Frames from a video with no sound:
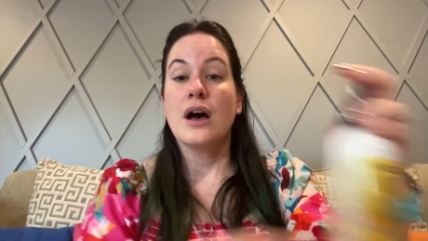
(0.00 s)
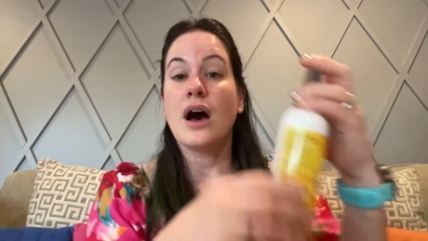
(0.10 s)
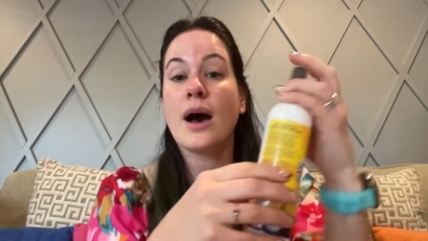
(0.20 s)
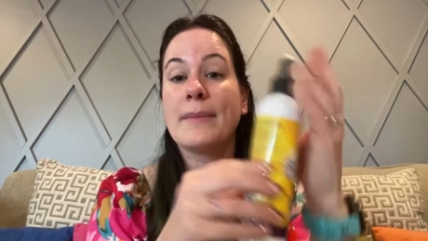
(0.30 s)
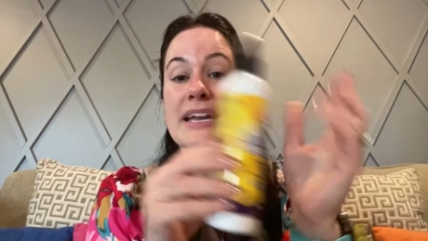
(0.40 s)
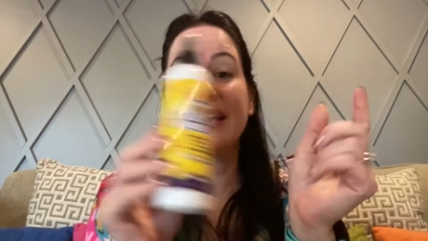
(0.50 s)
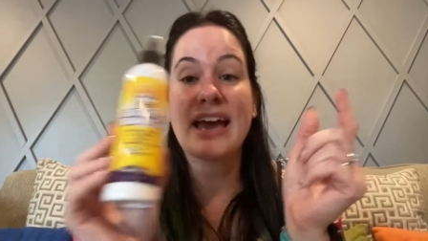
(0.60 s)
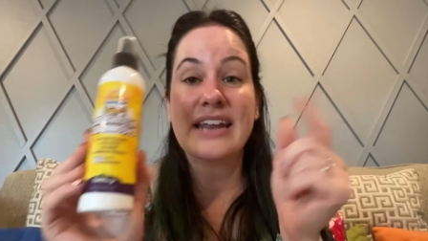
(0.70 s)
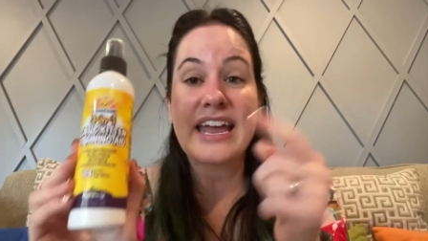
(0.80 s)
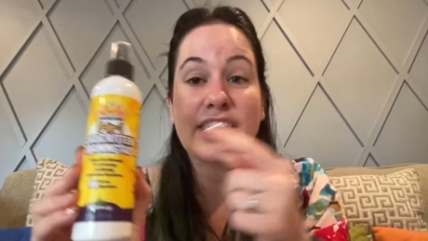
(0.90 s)
Um,
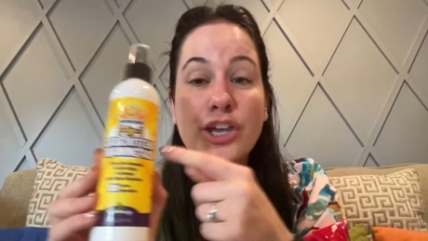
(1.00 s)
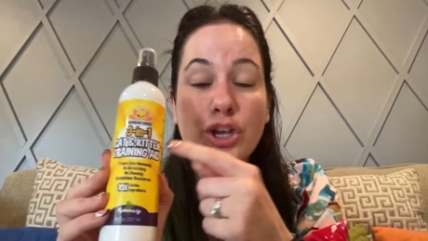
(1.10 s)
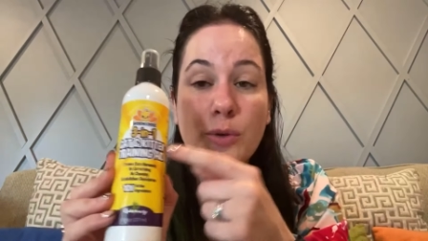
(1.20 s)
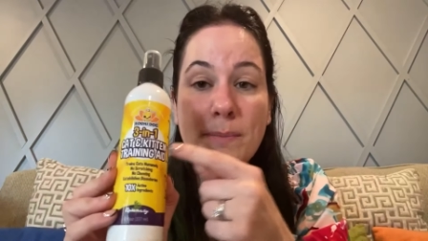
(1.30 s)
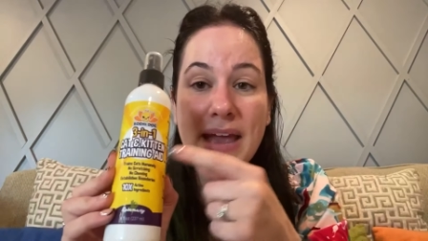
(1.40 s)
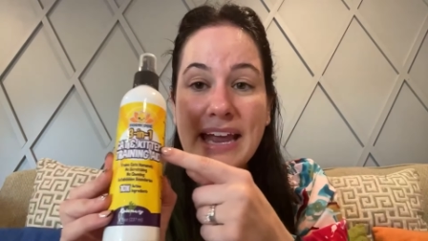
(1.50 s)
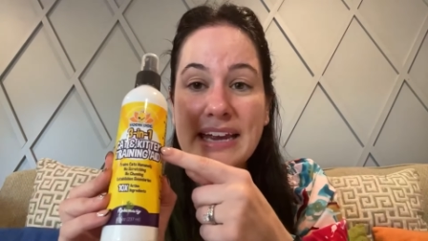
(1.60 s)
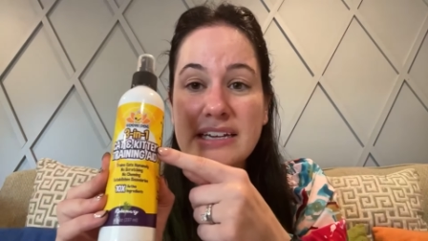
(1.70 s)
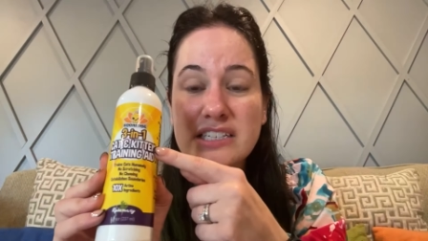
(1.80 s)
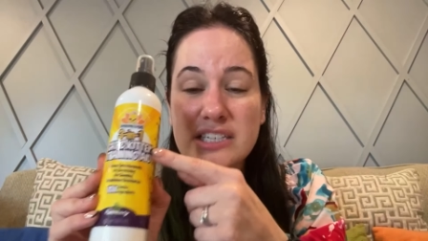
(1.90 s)
again, a
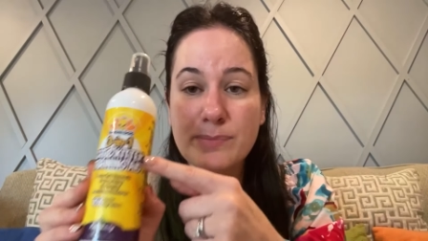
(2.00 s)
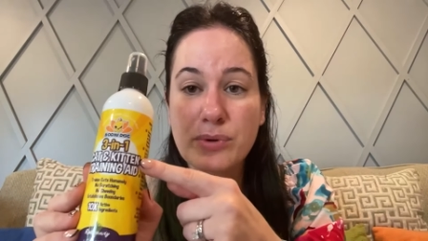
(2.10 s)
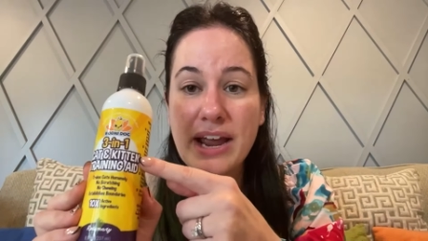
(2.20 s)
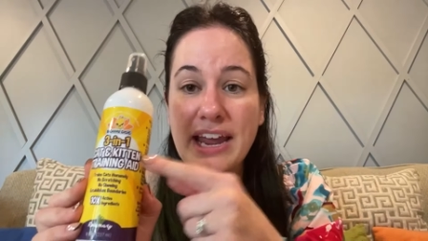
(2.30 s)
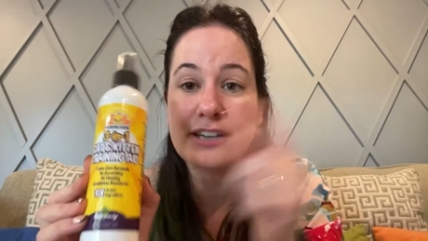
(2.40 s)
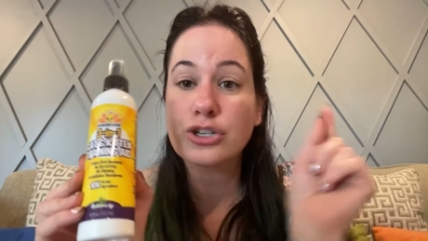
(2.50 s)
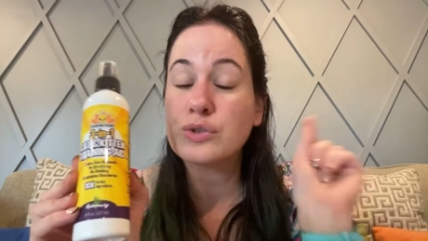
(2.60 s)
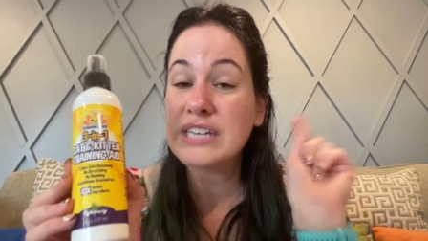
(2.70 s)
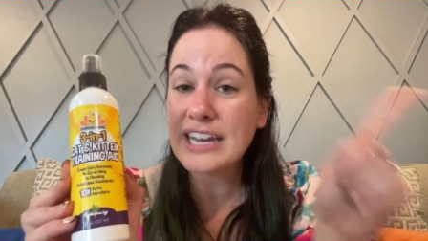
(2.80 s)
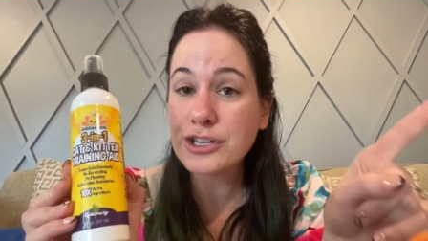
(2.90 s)
humane spray to
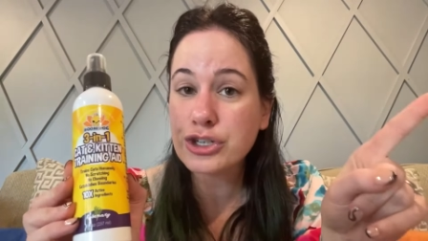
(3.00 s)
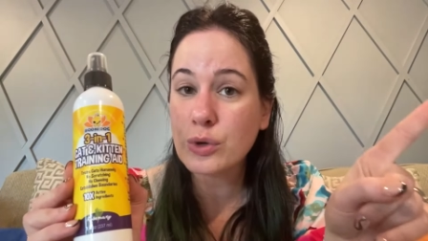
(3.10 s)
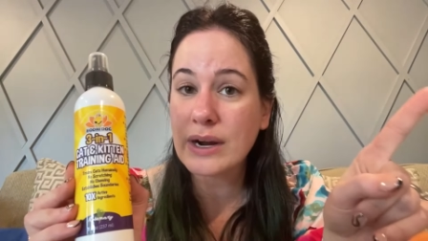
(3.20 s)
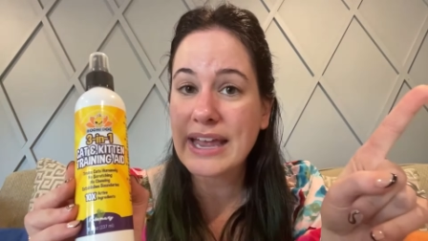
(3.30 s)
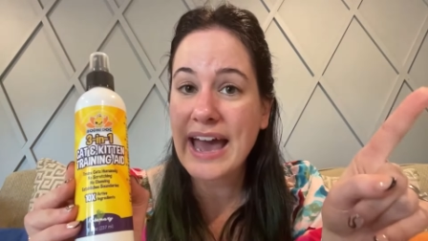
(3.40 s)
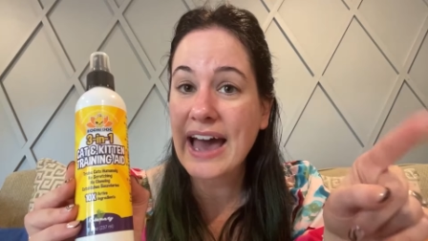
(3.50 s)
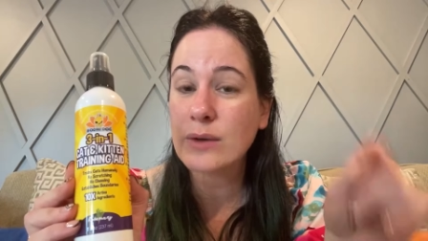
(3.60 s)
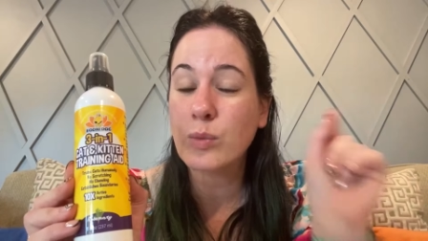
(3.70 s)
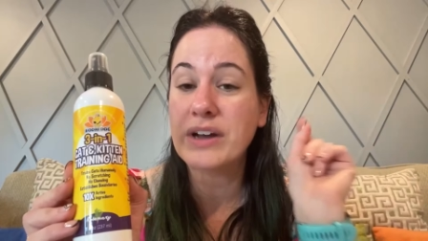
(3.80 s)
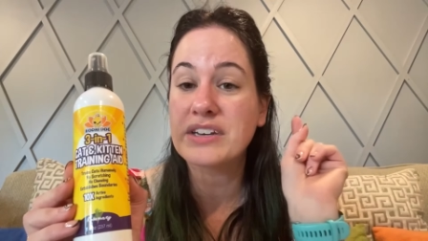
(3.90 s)
teach your
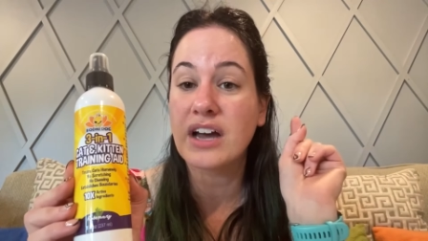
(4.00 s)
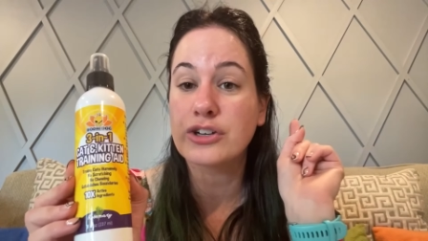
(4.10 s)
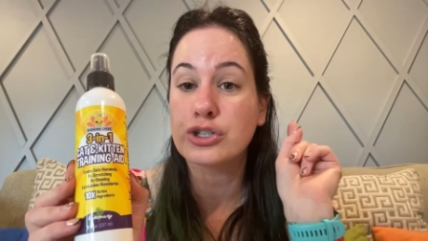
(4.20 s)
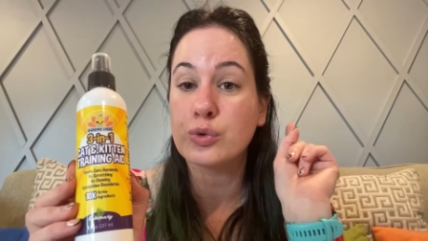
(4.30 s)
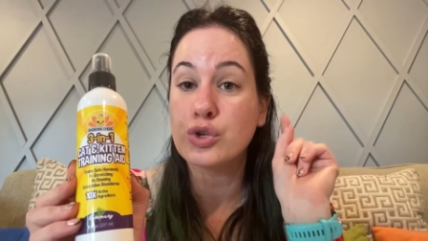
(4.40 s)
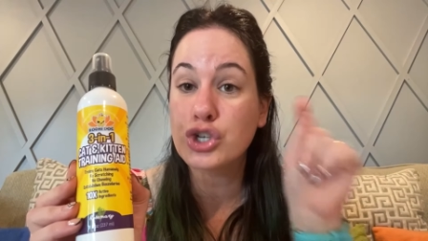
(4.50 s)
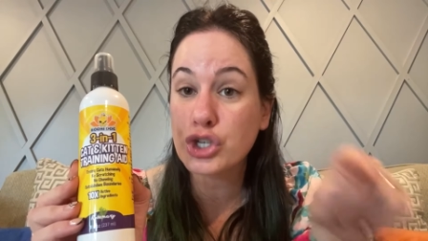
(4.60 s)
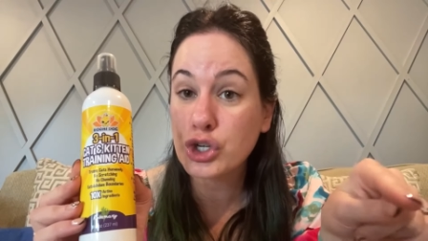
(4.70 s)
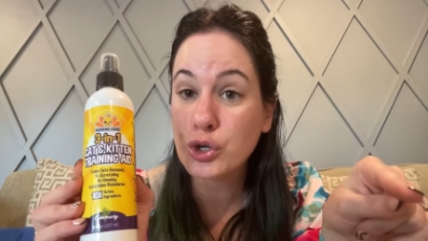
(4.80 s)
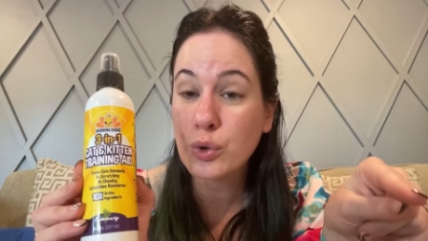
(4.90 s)
cat what not to
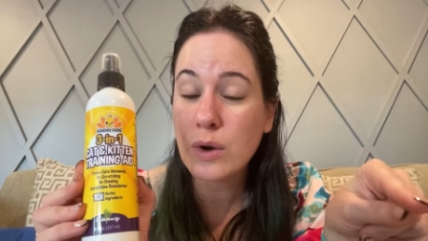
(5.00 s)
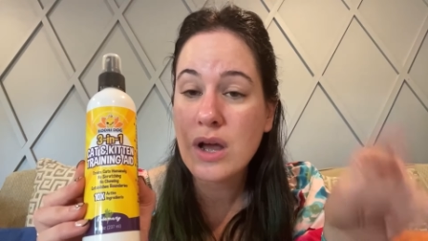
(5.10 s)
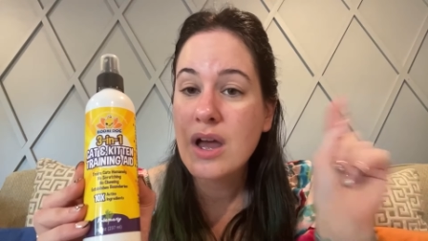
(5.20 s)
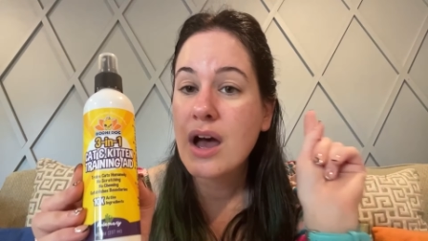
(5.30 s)
chew,